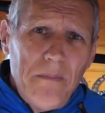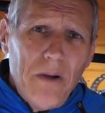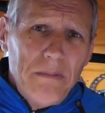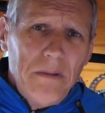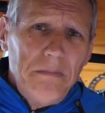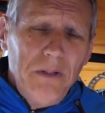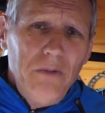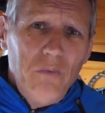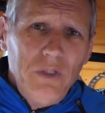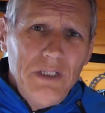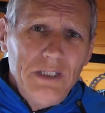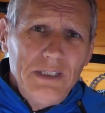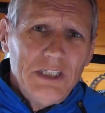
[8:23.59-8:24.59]
I probably
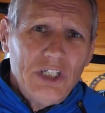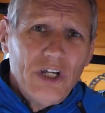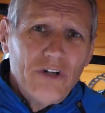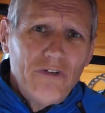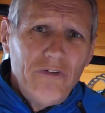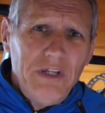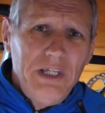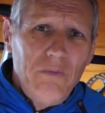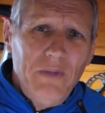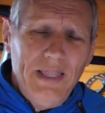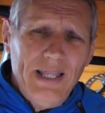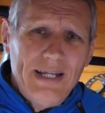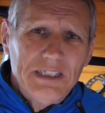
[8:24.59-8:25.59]
wouldn't disagree
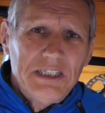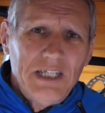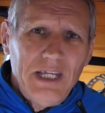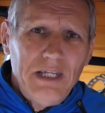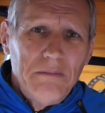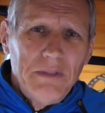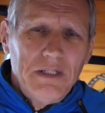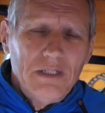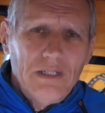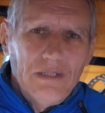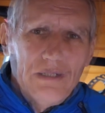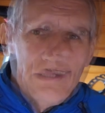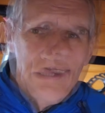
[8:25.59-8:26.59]
with that statement.
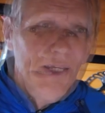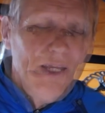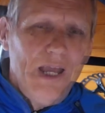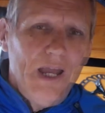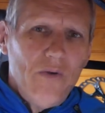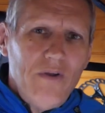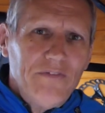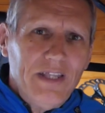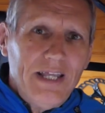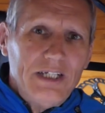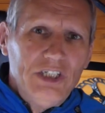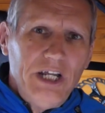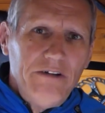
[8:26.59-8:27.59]
However,
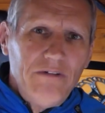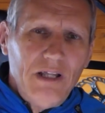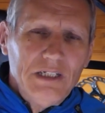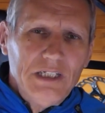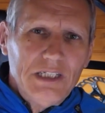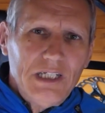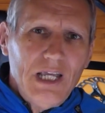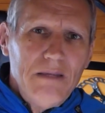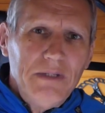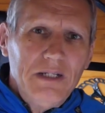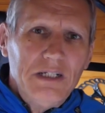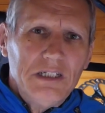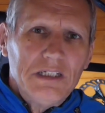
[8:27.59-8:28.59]
that generalized
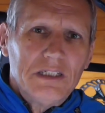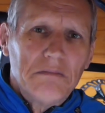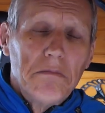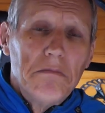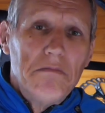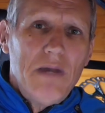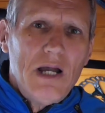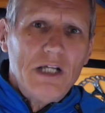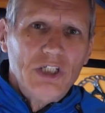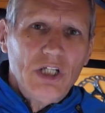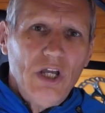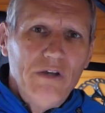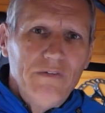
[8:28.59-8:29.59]
statement does
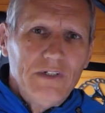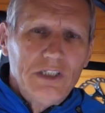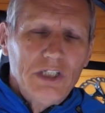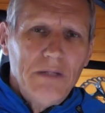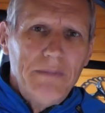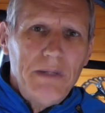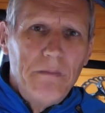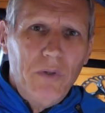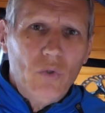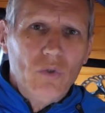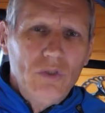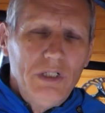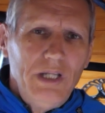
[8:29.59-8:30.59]
mask over some
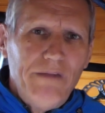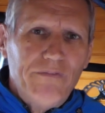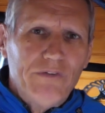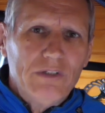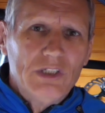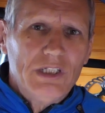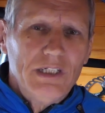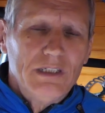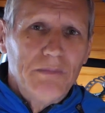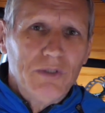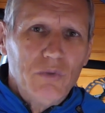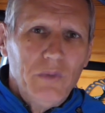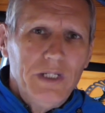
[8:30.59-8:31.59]
important differences
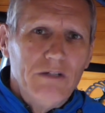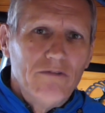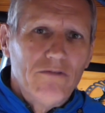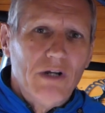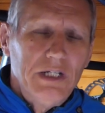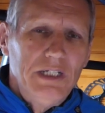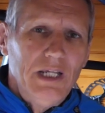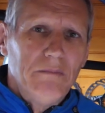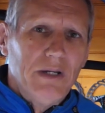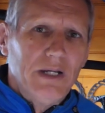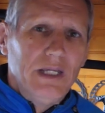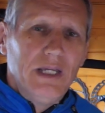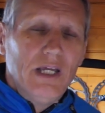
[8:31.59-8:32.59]
between riding
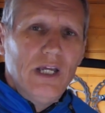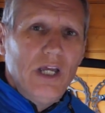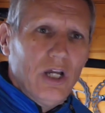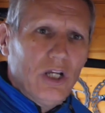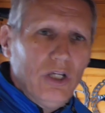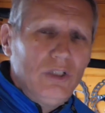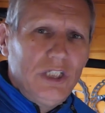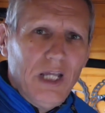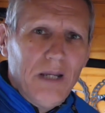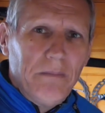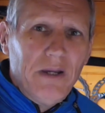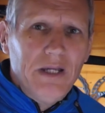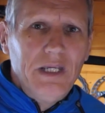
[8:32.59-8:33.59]
my
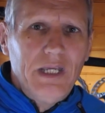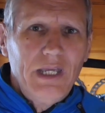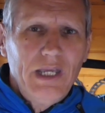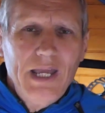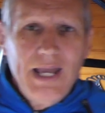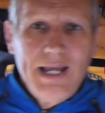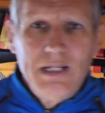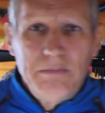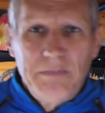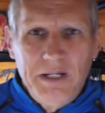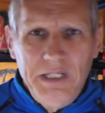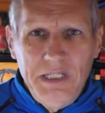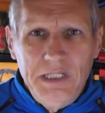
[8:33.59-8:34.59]
acoustic bike and my